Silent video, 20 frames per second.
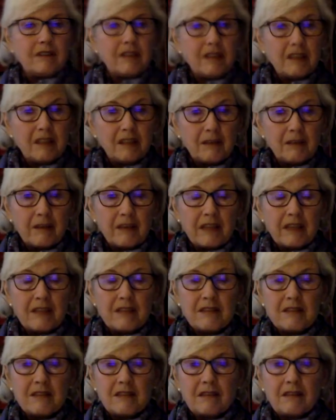
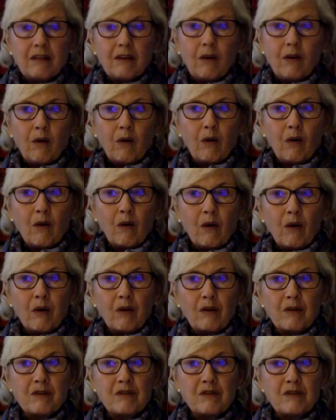theories
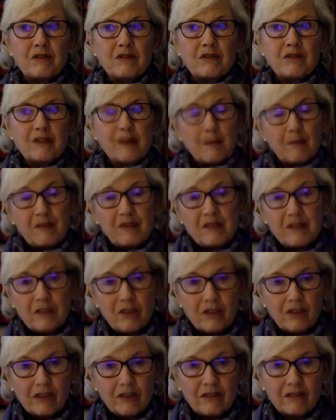or
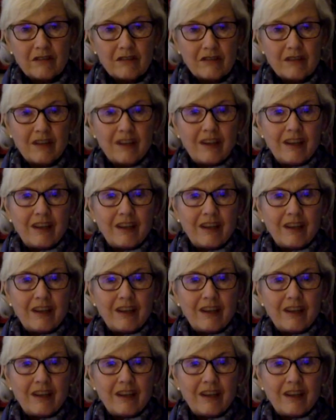suppositions